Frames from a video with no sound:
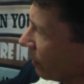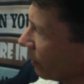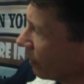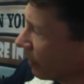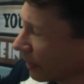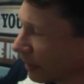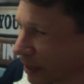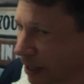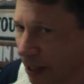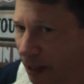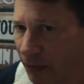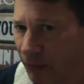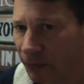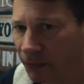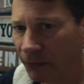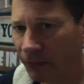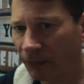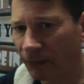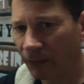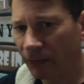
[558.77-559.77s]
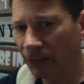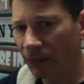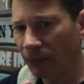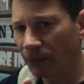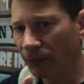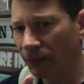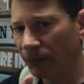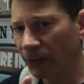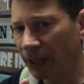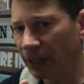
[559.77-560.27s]
They kind of
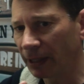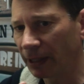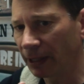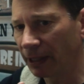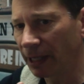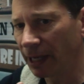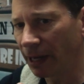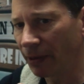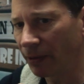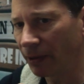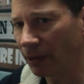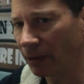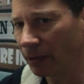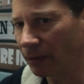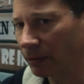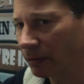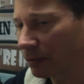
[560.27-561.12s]
fit together